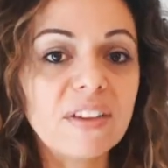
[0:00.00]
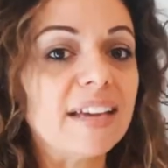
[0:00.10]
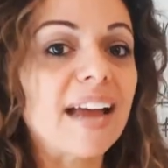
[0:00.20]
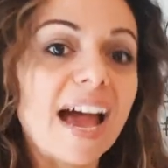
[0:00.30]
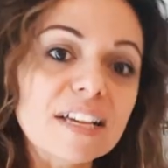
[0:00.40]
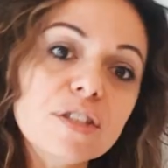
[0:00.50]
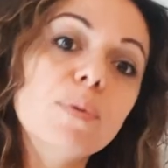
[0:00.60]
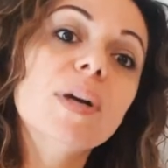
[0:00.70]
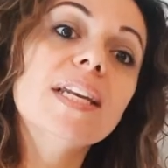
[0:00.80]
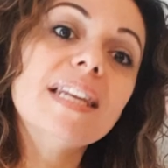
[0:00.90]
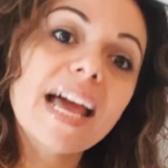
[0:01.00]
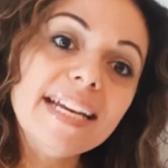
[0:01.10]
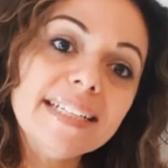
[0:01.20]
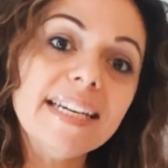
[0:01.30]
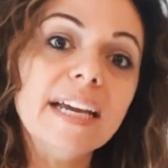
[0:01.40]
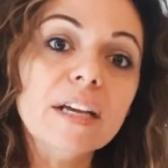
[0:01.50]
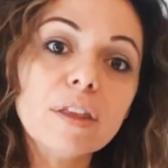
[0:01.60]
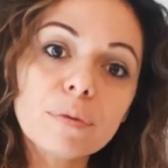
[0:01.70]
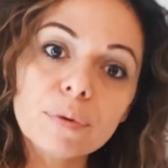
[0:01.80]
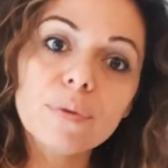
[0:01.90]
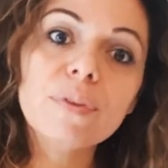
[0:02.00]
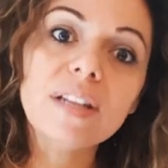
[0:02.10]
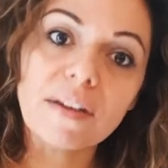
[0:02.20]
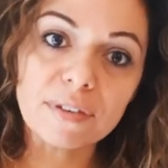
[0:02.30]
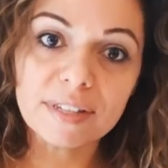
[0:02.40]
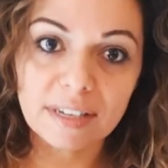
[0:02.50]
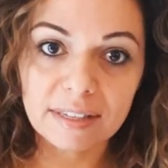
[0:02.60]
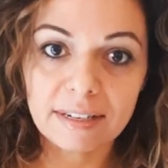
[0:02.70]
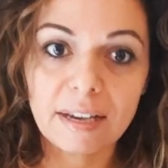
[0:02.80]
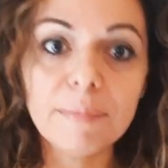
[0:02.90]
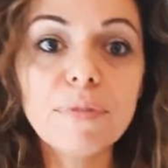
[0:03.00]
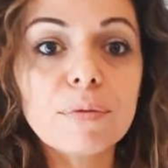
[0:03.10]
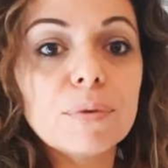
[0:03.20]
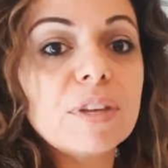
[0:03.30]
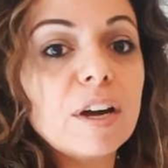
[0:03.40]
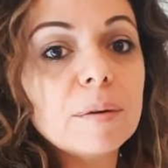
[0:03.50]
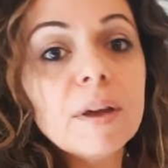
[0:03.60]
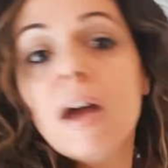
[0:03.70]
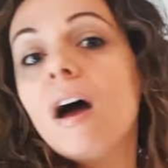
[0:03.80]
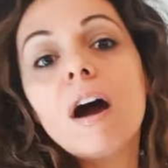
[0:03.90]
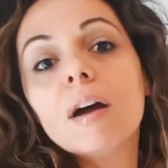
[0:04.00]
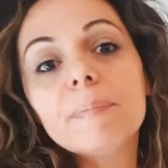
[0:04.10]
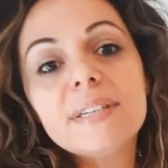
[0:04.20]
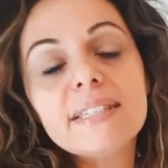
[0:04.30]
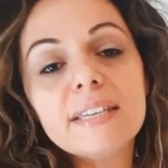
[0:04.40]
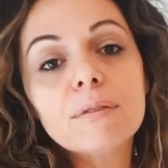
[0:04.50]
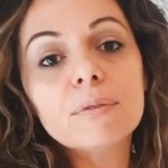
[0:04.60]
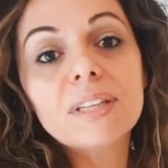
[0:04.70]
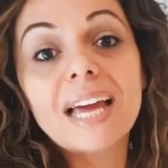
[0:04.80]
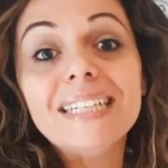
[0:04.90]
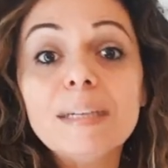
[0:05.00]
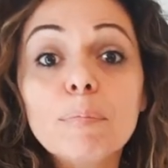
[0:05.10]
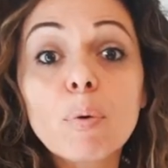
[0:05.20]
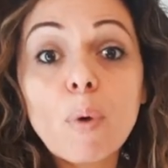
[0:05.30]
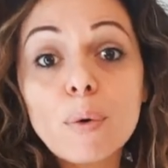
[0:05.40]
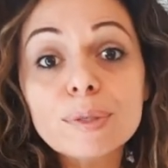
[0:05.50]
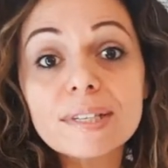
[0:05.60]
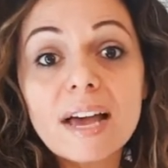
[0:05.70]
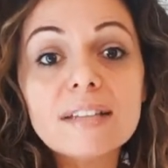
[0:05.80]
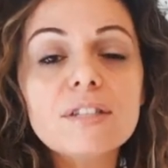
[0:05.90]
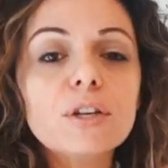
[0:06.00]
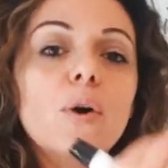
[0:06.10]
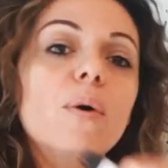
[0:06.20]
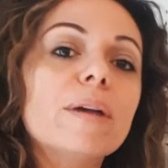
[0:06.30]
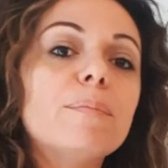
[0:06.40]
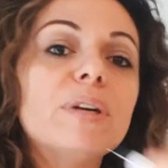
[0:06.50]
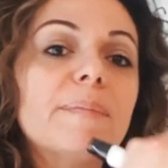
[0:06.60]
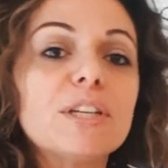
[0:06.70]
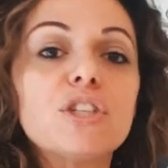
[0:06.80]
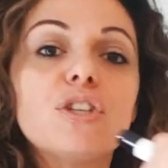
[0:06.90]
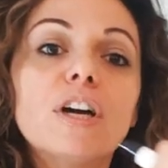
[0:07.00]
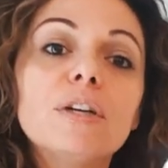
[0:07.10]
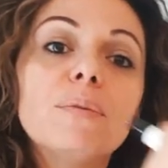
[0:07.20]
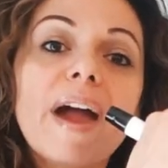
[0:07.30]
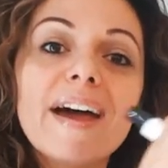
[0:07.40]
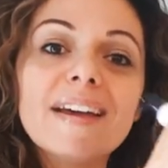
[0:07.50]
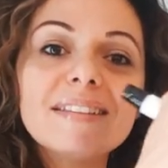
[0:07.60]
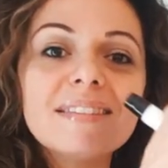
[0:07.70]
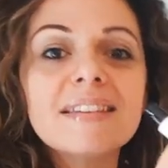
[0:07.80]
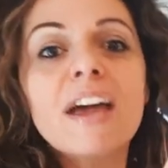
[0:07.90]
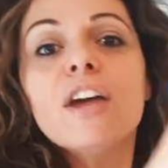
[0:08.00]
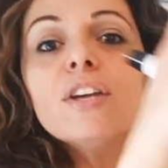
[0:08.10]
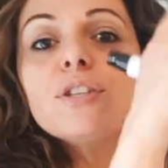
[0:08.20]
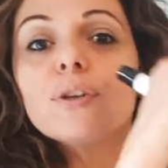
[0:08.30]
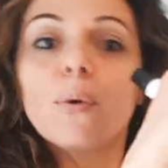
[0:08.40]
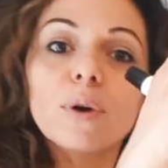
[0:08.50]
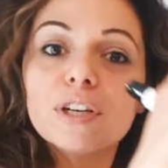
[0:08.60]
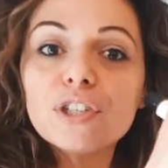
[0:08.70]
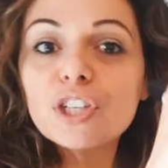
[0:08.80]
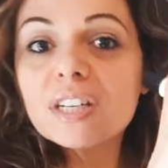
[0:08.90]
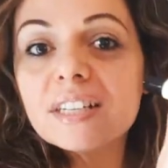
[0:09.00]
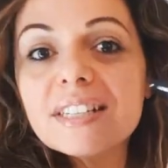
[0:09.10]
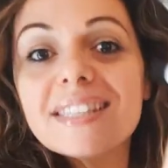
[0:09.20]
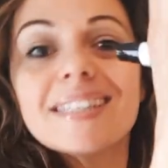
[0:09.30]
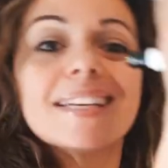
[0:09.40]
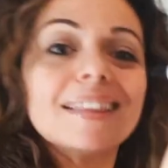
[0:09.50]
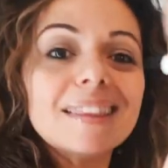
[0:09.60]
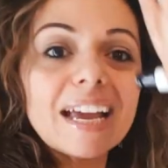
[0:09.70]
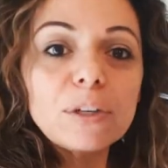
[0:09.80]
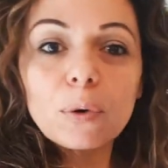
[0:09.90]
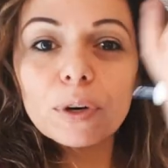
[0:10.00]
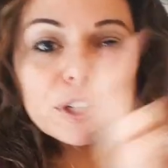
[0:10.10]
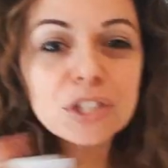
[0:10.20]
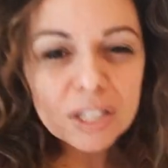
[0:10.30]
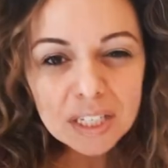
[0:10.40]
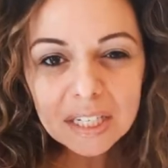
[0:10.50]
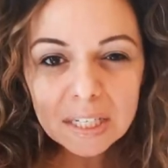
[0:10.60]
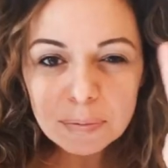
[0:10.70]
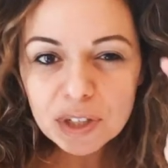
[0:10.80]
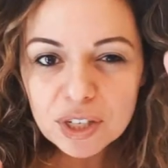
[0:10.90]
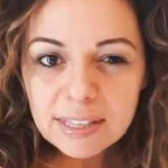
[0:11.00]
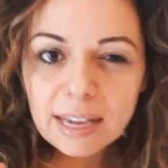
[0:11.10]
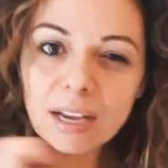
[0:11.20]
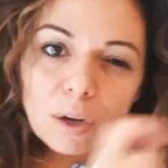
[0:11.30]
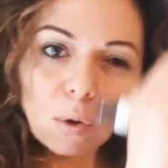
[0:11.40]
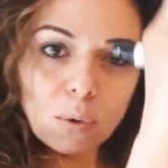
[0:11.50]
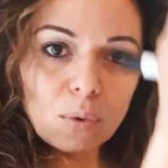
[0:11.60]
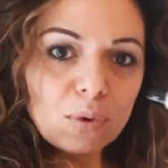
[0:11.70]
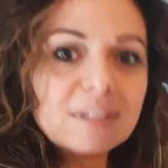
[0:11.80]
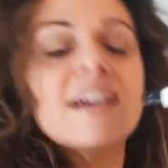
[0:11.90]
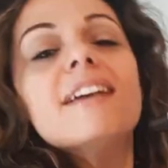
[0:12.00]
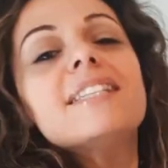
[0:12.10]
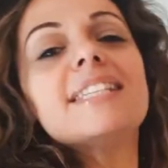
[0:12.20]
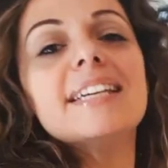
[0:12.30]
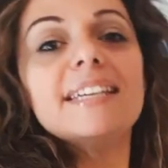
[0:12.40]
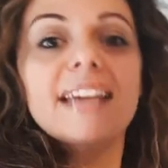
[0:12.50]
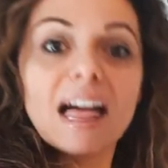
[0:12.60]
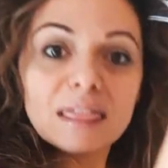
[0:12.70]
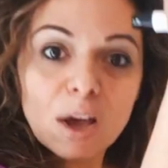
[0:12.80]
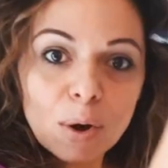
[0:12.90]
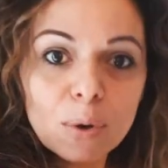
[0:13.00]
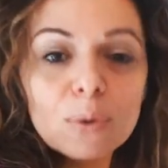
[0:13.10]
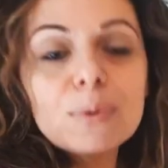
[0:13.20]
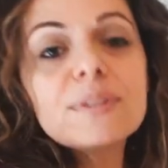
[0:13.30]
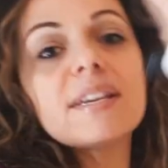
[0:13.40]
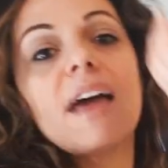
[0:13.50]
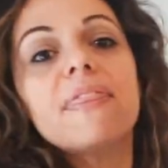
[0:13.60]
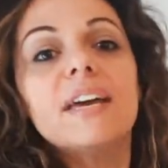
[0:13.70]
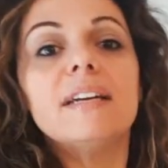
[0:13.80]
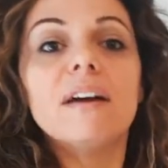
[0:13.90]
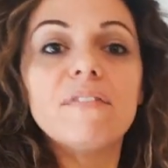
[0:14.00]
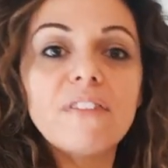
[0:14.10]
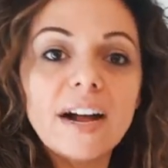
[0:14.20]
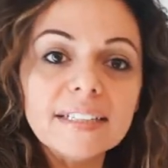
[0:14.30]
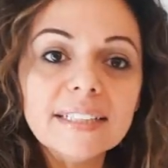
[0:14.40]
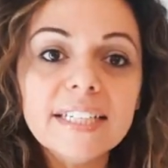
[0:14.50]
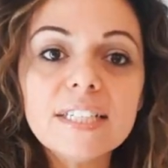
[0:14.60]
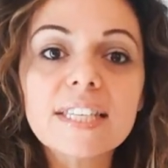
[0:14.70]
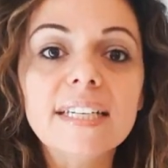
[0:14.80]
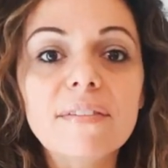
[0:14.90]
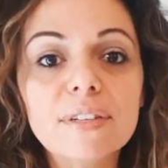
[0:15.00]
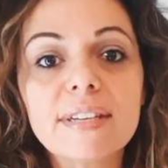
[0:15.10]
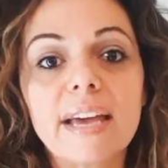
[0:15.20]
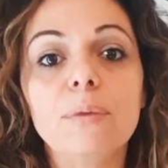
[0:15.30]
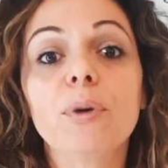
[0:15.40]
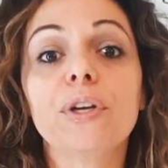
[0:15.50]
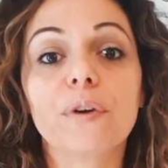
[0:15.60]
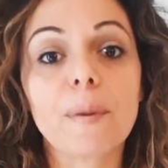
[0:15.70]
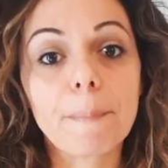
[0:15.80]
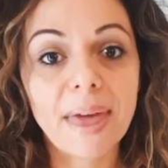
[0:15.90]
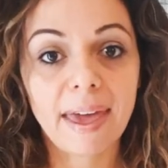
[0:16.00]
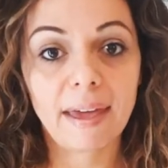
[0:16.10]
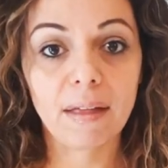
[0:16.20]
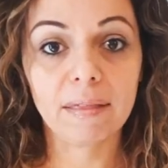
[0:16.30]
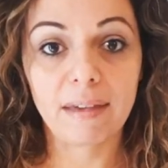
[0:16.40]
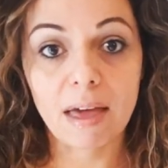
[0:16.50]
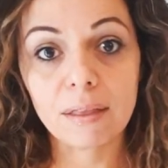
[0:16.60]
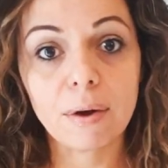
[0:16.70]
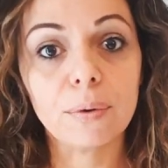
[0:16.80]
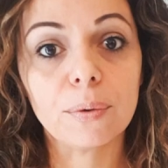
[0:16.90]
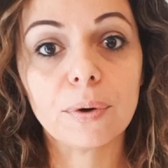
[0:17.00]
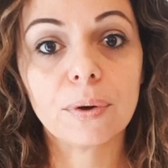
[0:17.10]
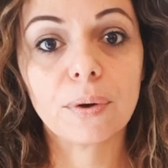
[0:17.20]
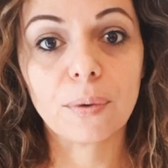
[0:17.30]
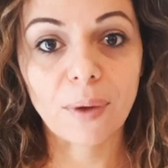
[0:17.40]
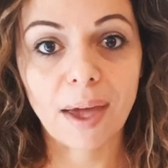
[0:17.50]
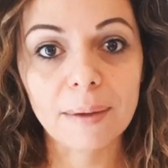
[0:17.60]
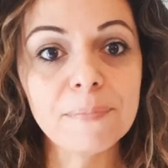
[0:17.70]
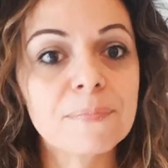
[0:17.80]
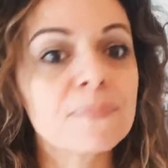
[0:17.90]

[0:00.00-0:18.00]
And as you are lightening through the level system, through the RPC, through the lightening process, you're going pretty much dark reds to oranges to light oranges, which is like a gold, to yellows, and then finally to the level 10 where you're a pale yellow, okay?